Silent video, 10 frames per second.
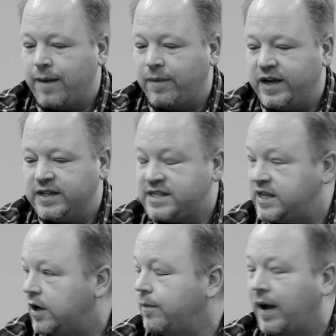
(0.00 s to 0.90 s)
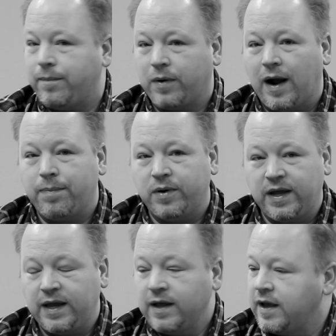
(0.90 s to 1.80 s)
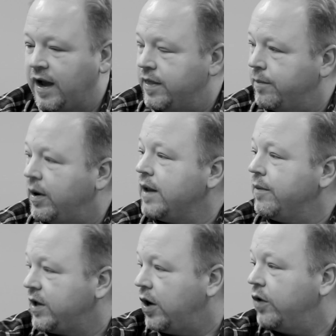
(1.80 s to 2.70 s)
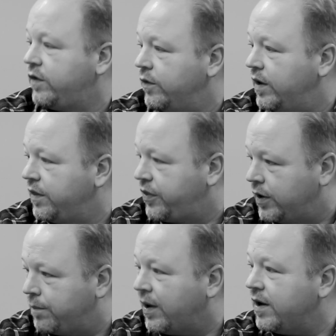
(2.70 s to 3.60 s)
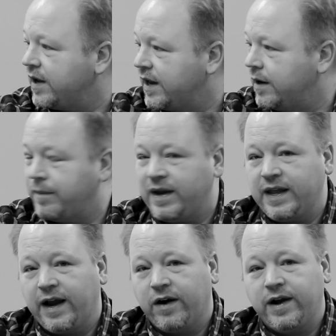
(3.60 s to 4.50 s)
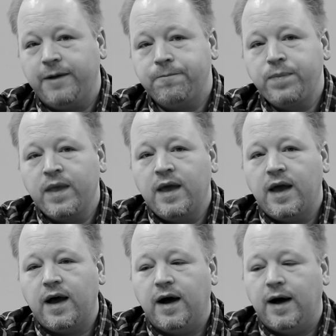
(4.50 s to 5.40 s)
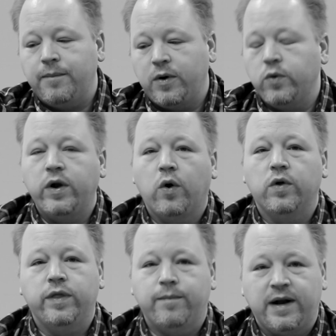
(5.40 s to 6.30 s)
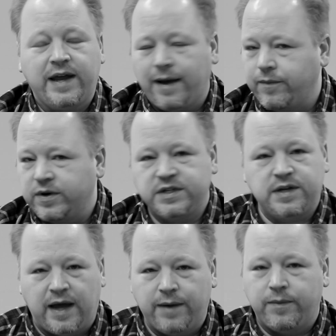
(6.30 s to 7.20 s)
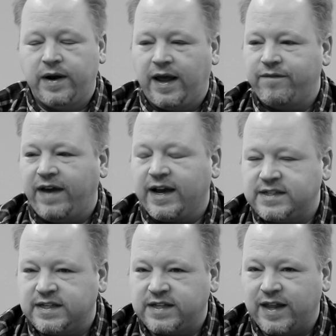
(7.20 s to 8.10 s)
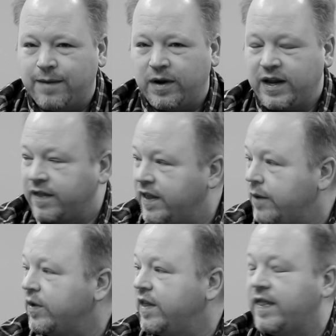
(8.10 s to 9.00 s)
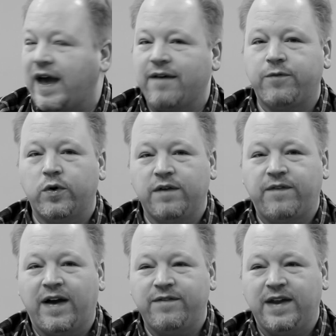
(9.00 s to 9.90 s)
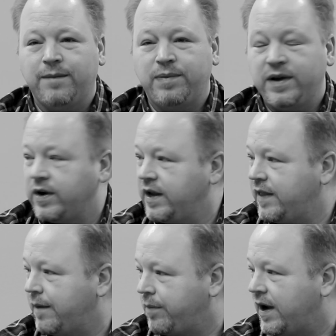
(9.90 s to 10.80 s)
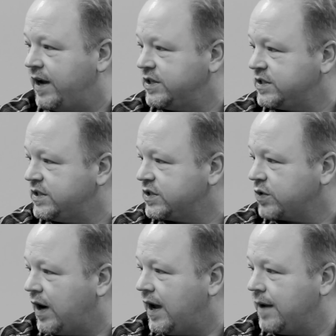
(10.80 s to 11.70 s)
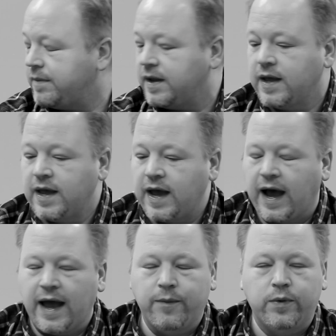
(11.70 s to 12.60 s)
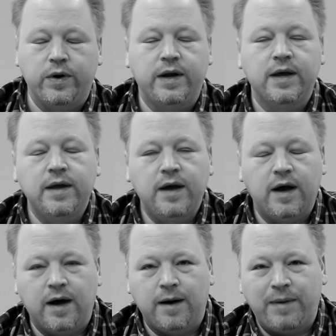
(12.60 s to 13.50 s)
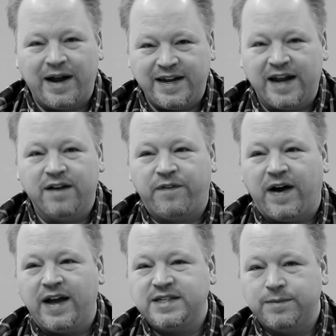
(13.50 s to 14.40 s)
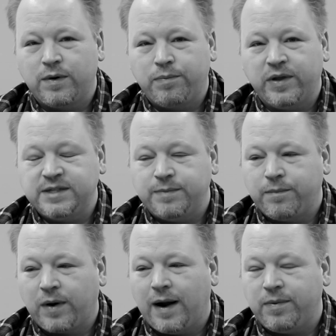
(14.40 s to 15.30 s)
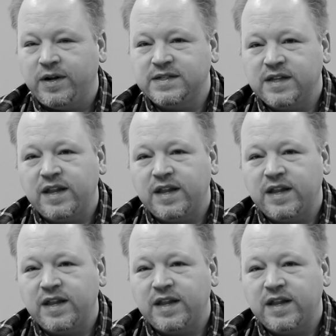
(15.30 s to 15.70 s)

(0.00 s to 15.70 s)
I might sell my property and the money would go to a third-party intermediary who would hold the money. I wouldn't have access to that money. And then within that 45-day period that Brian just described, I would identify some replacement properties,